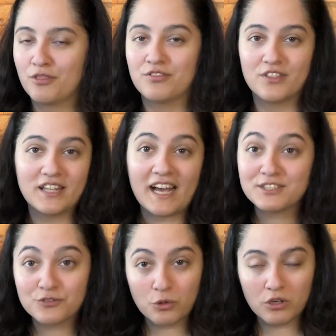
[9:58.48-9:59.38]
The
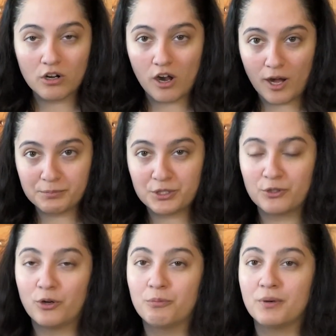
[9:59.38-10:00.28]
last 4 are
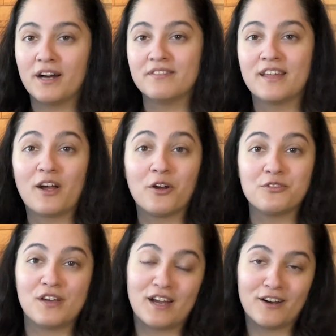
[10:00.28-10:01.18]
optional, but they are
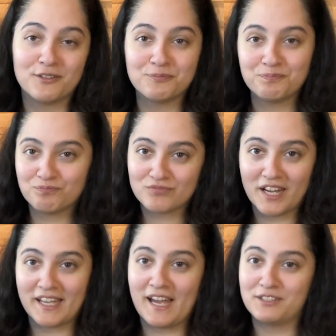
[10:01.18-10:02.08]
there,
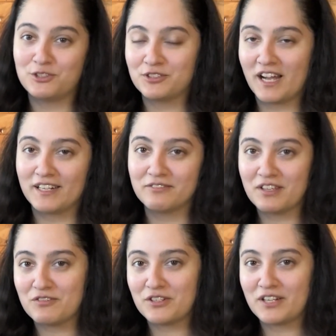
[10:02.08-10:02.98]
again, to kind of
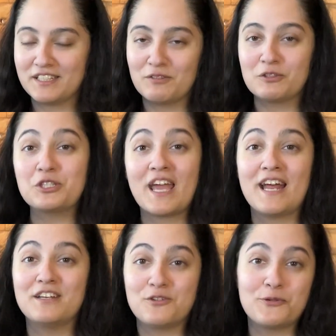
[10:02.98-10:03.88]
give you an of what you
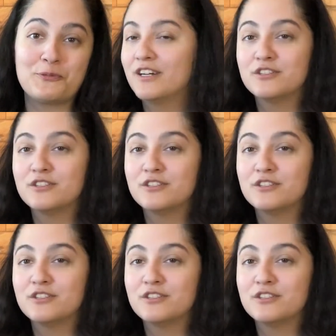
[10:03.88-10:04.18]
can do.